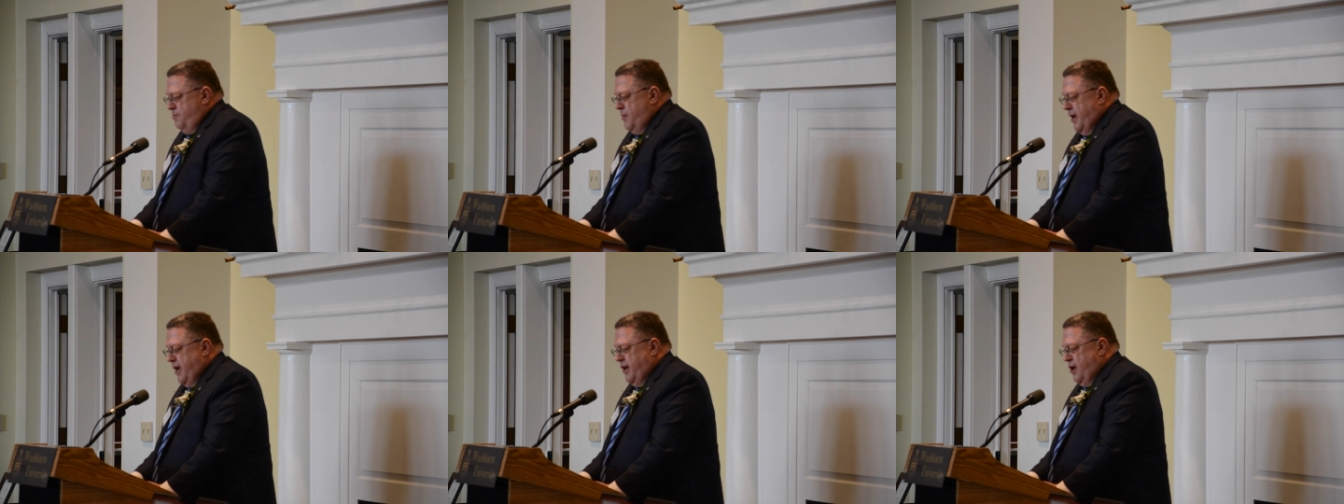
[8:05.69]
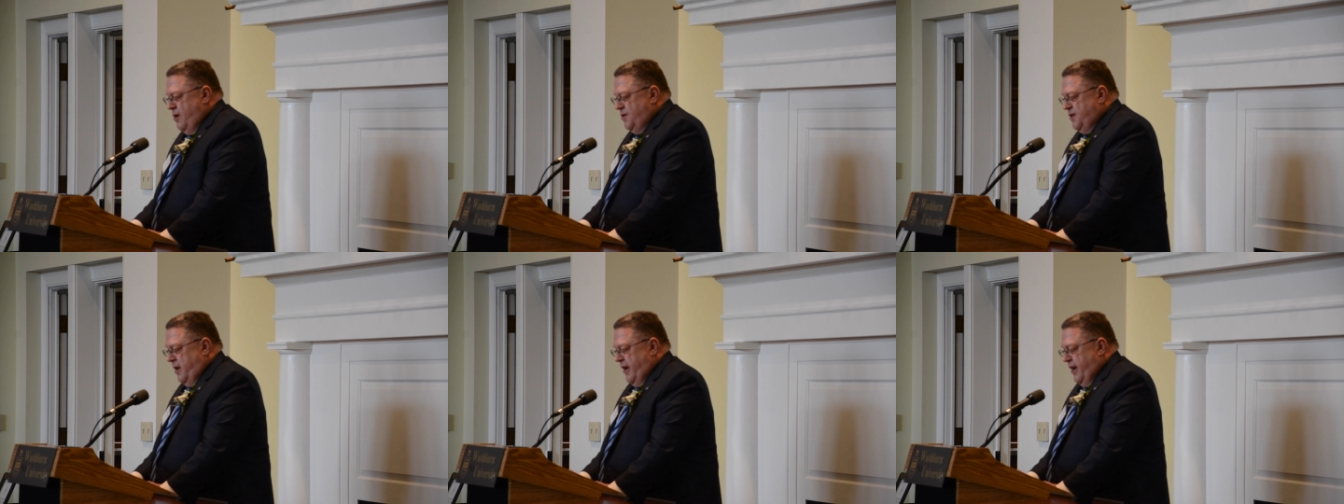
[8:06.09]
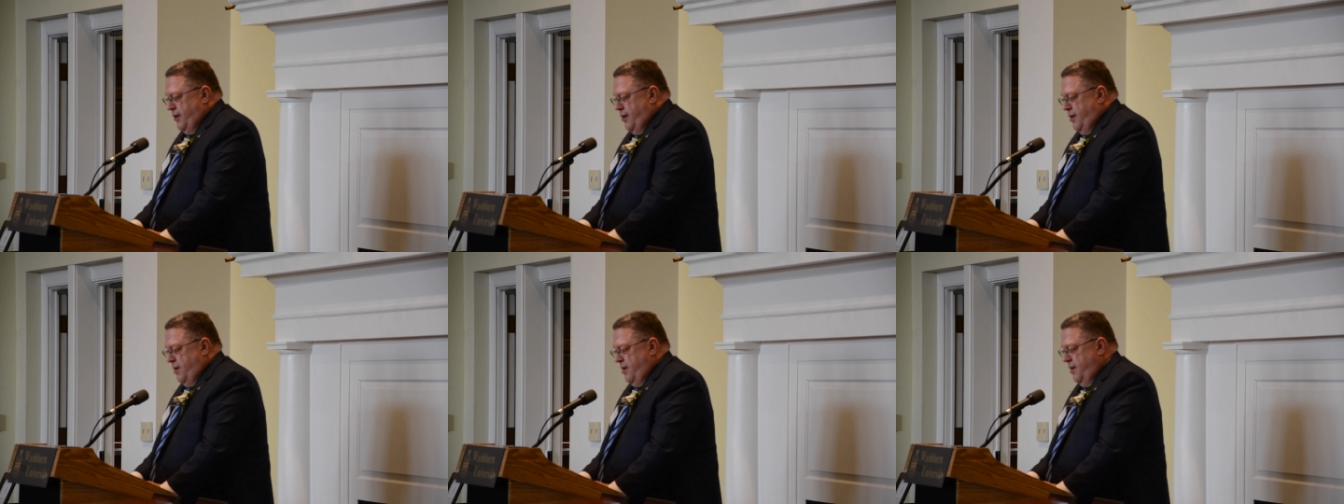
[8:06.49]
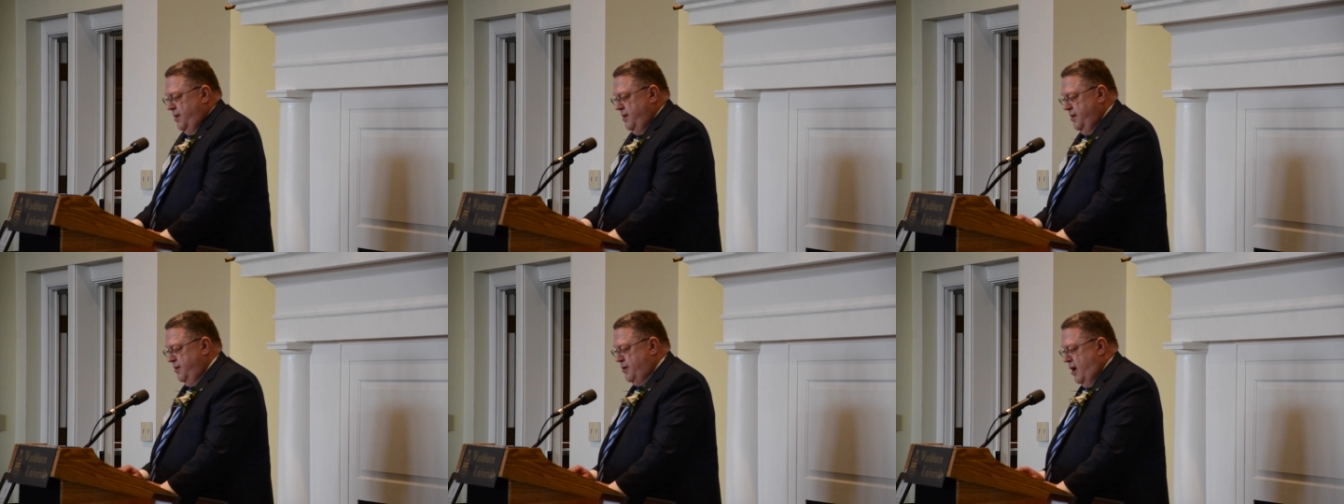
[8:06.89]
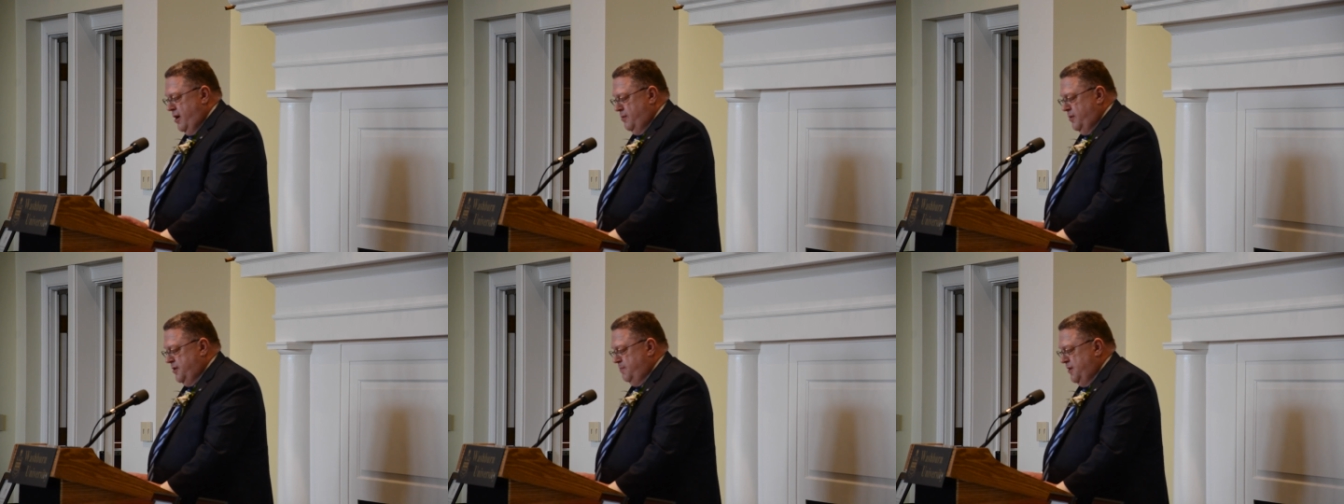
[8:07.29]
Many years later,
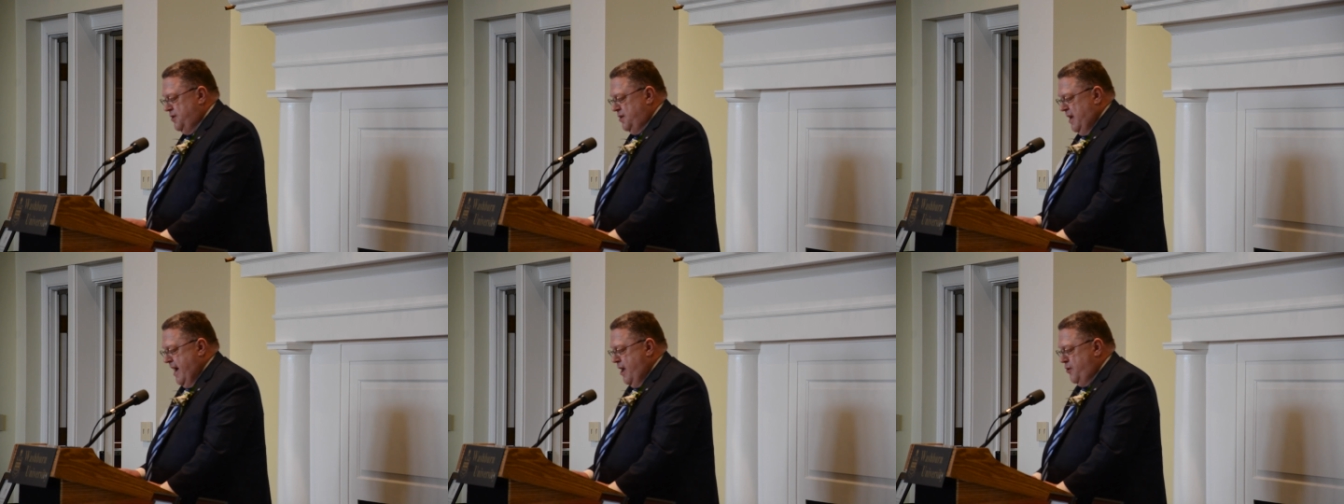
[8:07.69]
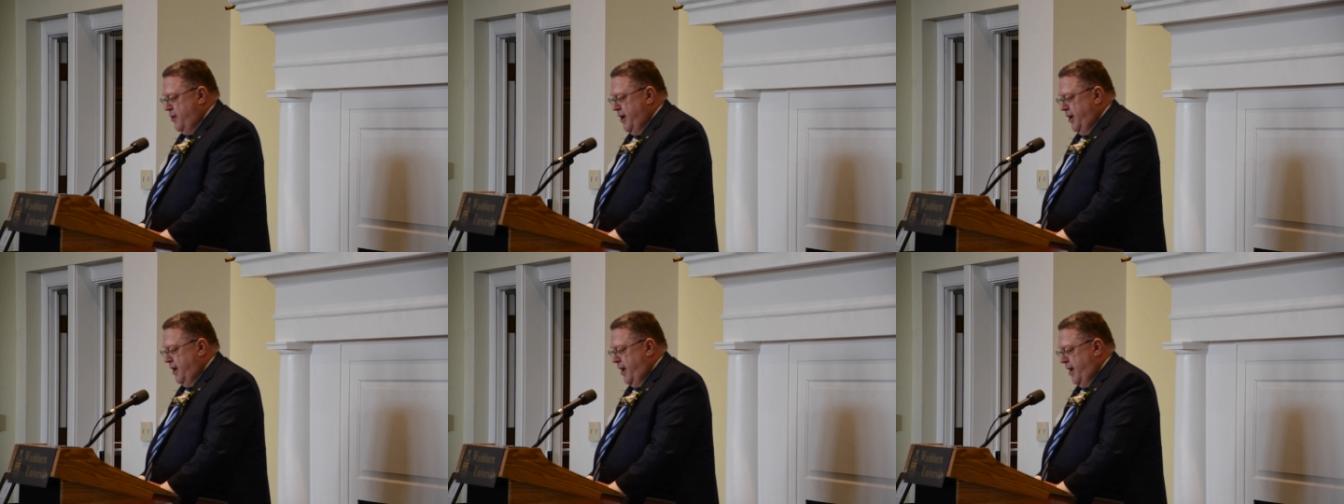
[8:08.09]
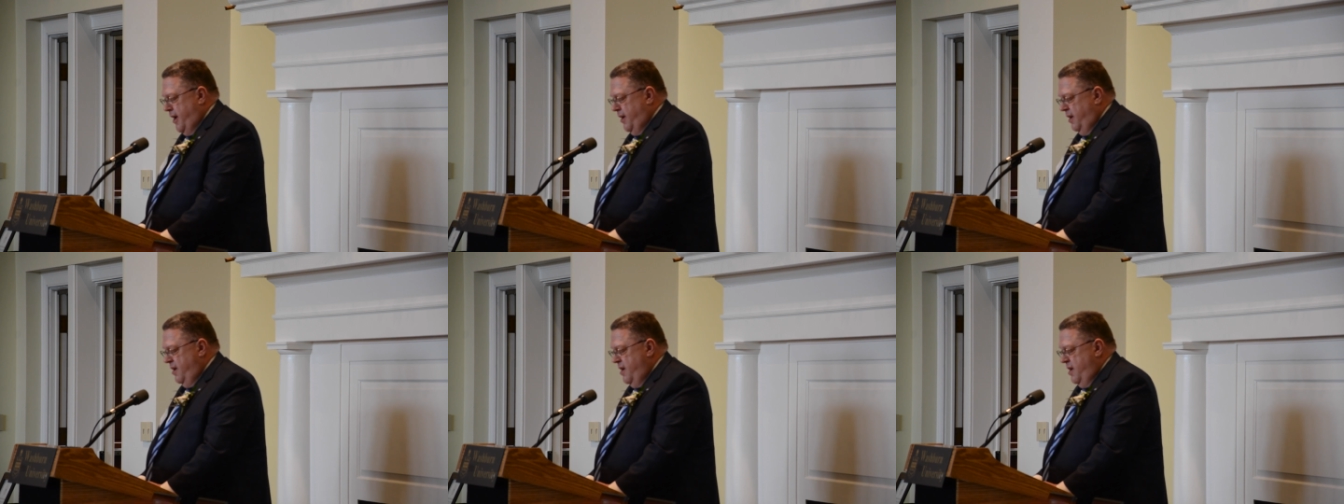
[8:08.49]
Congressman Slattery and I